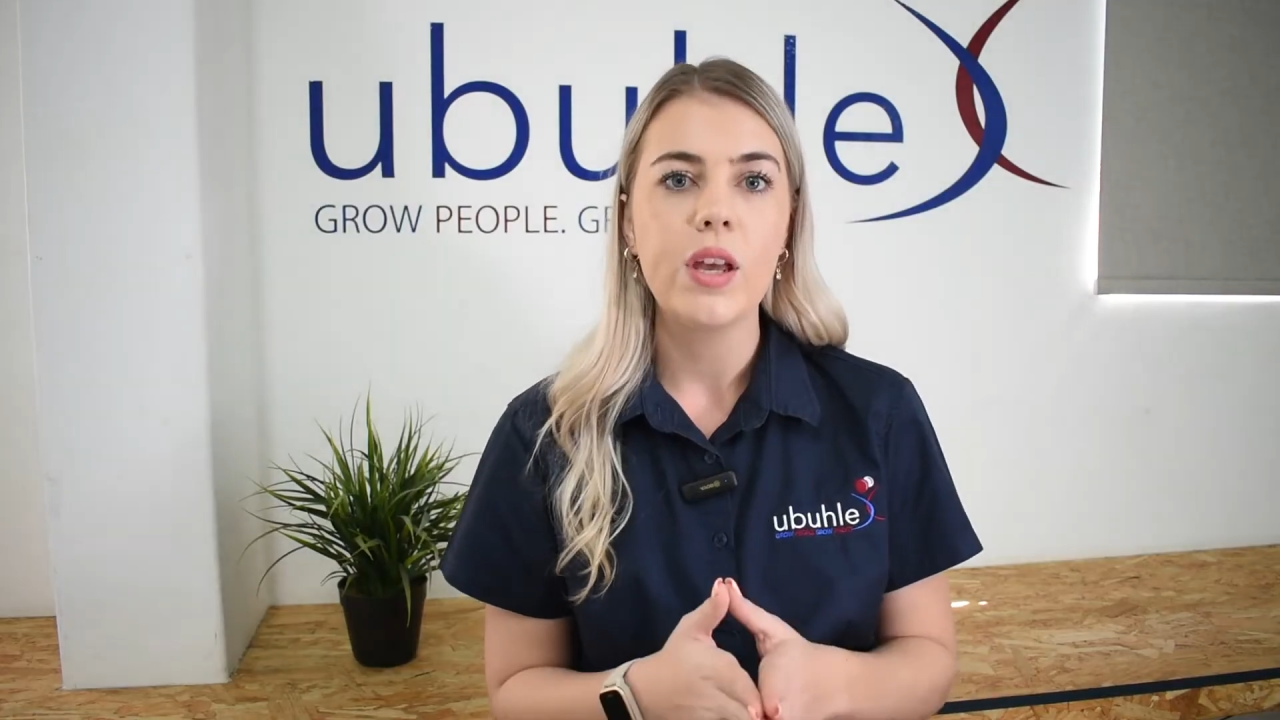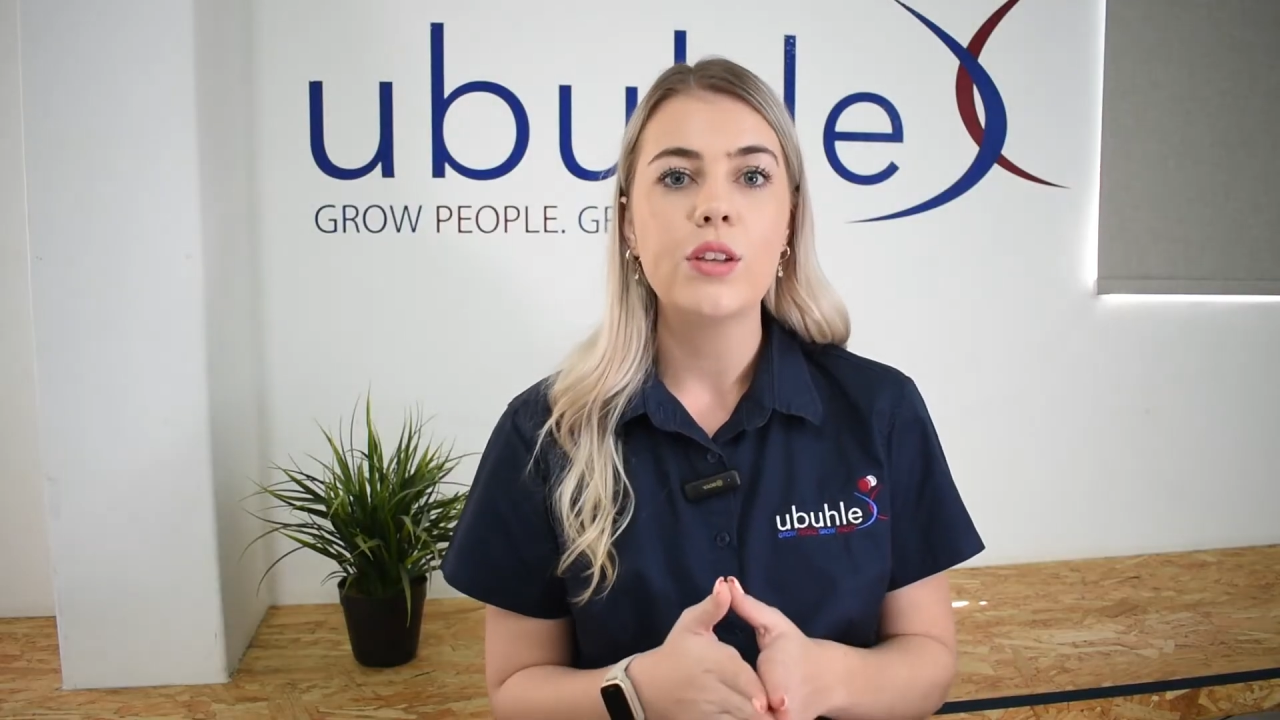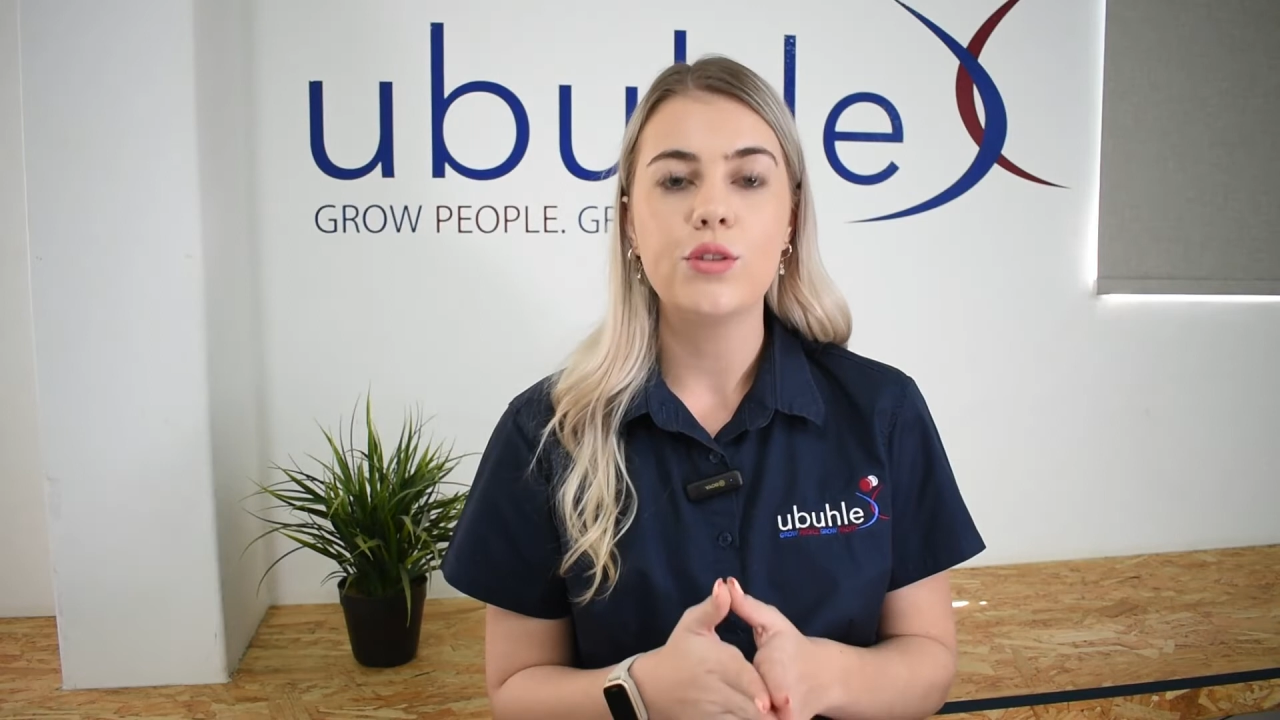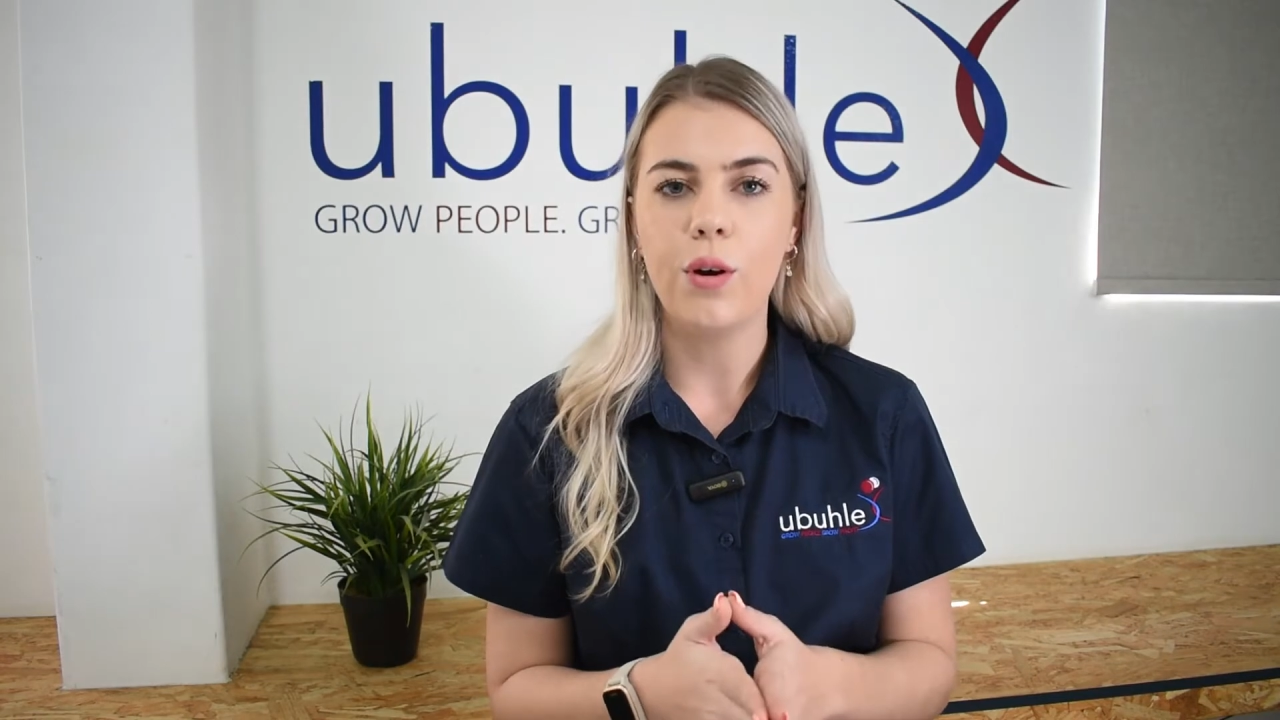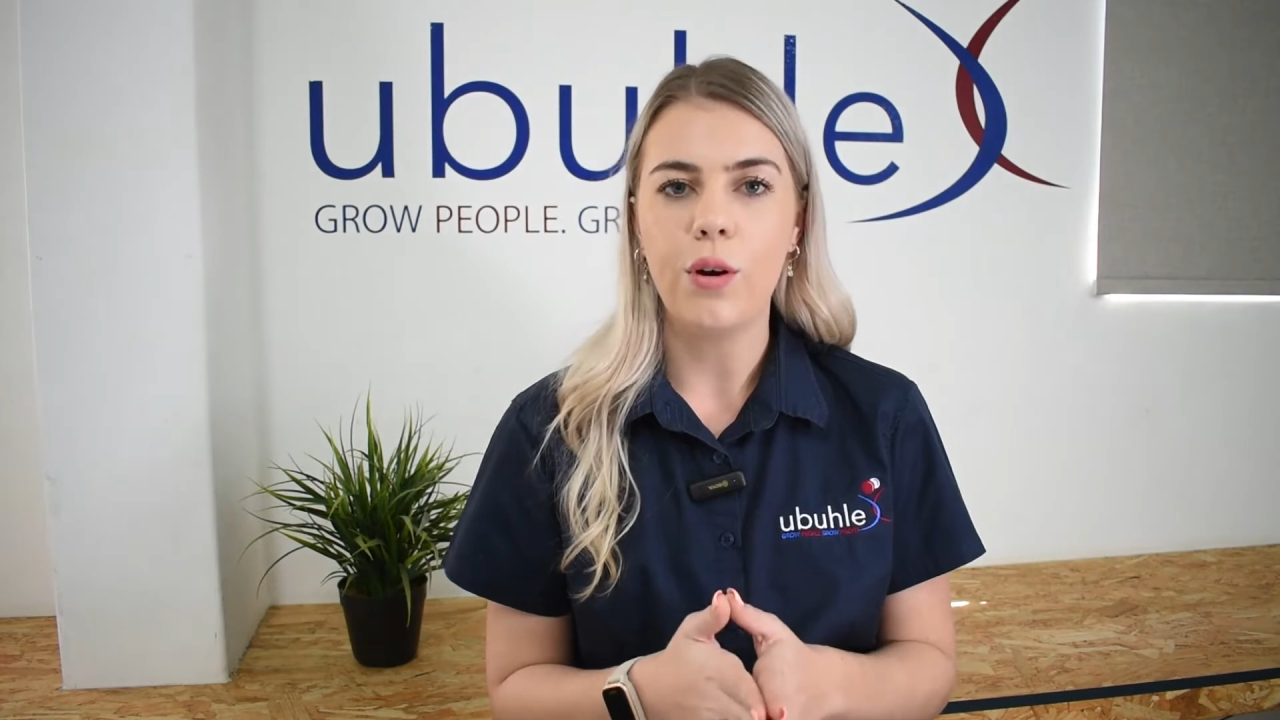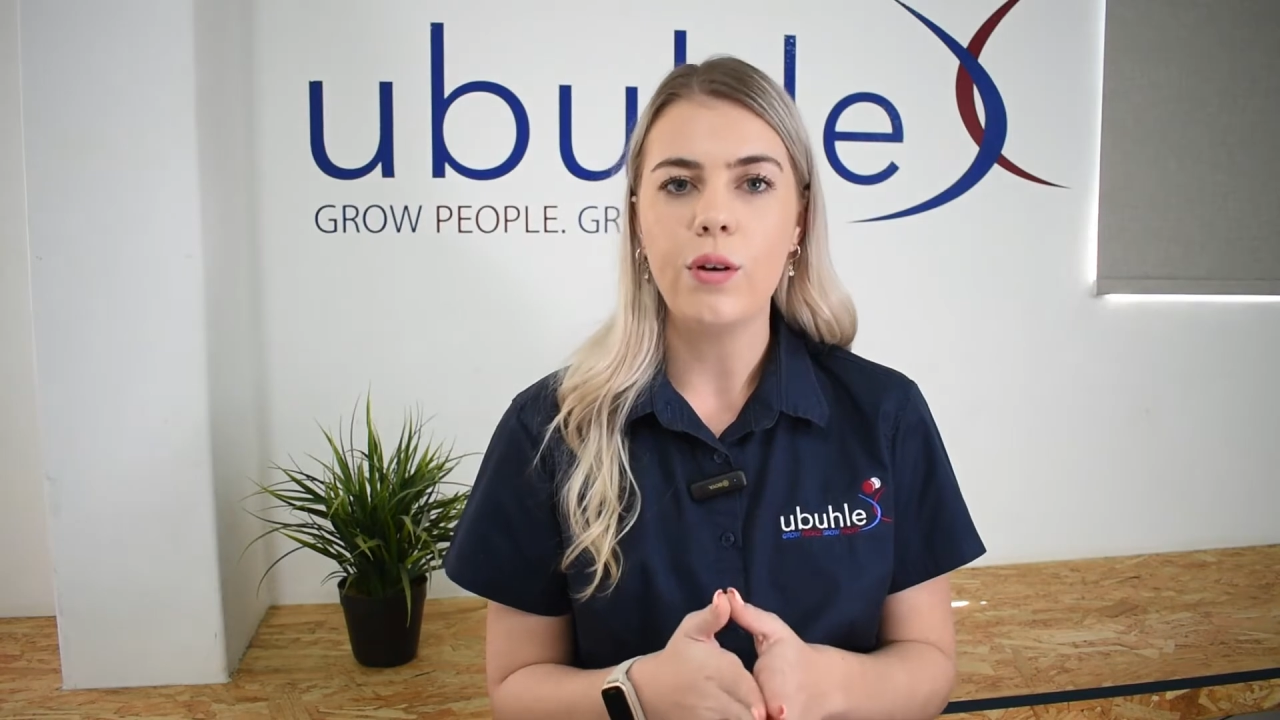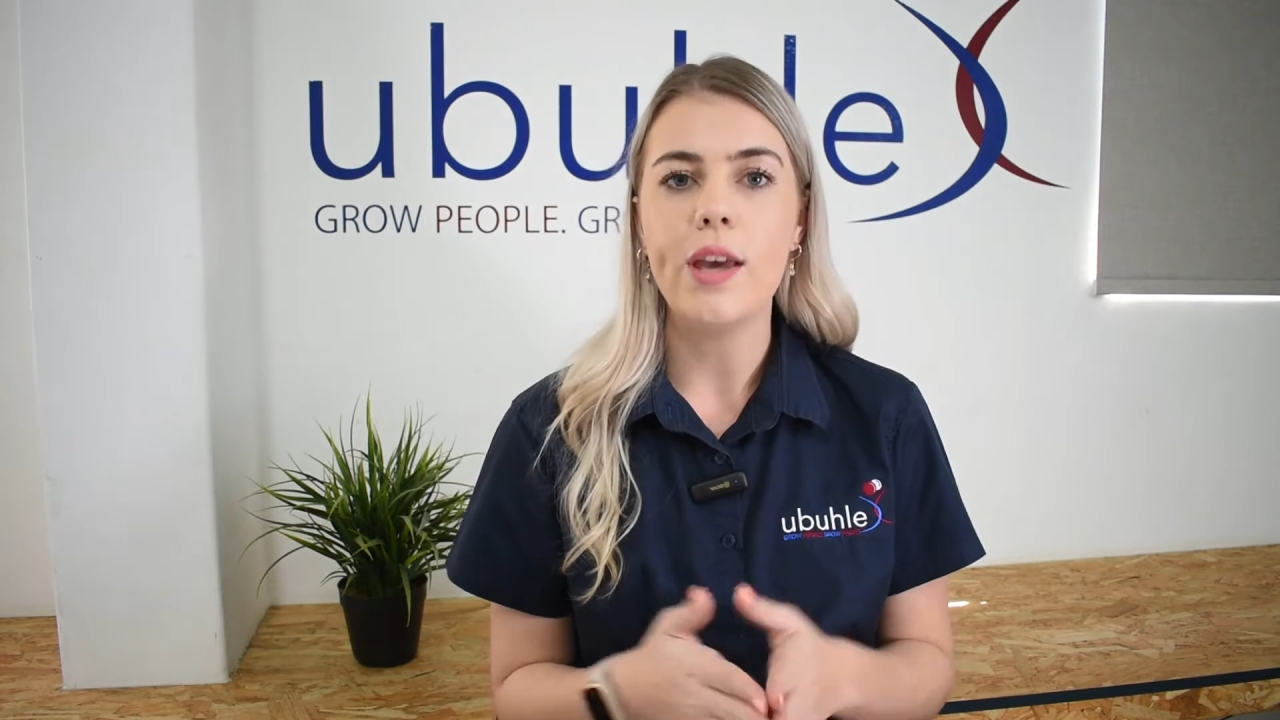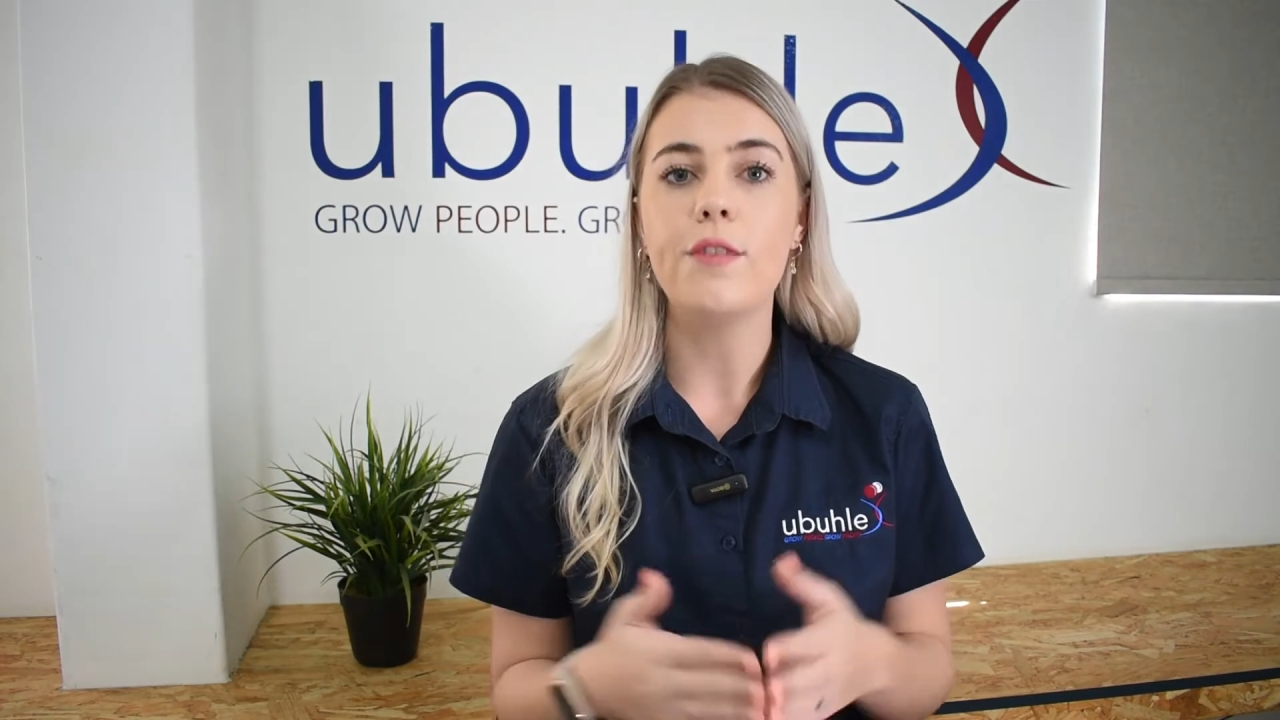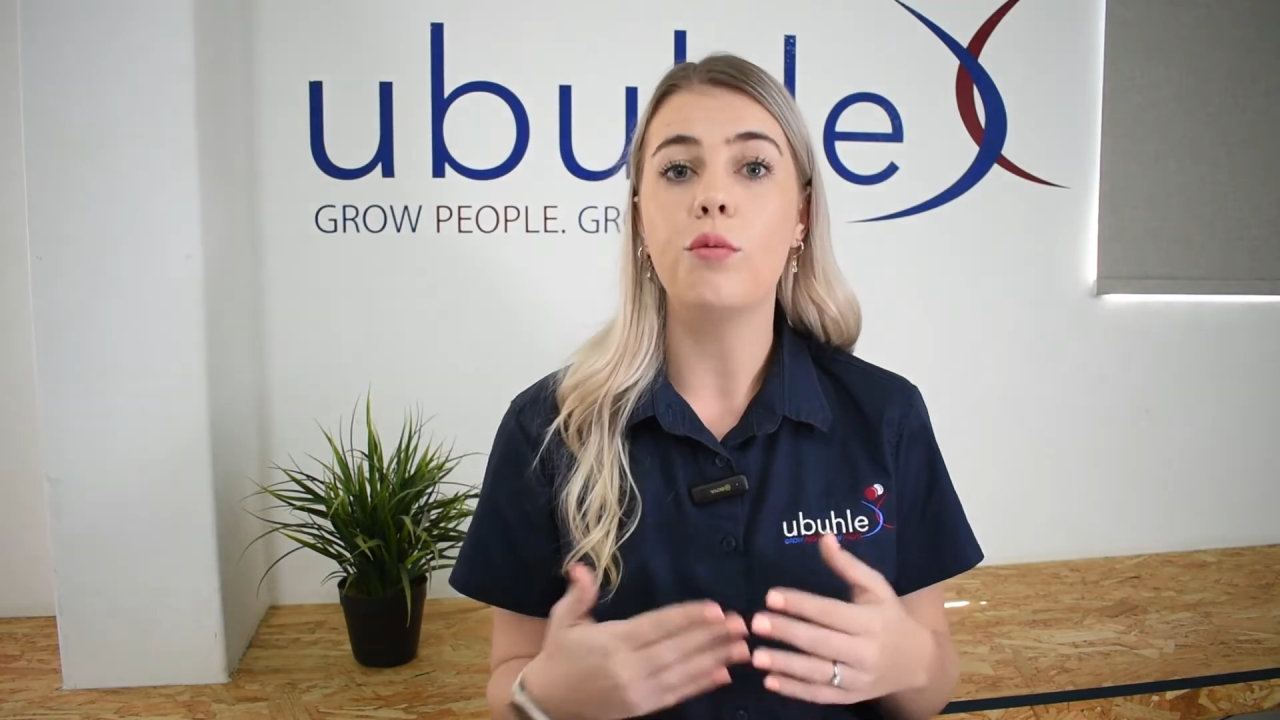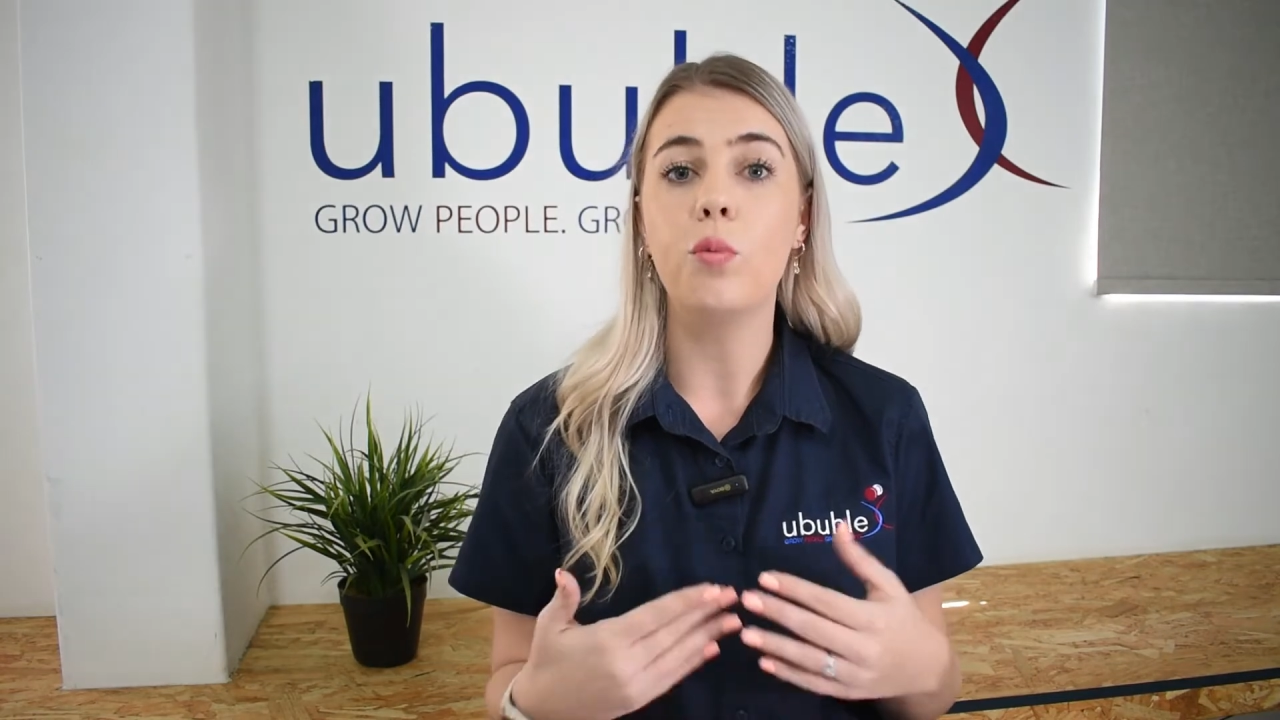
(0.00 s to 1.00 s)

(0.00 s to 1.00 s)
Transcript: So, if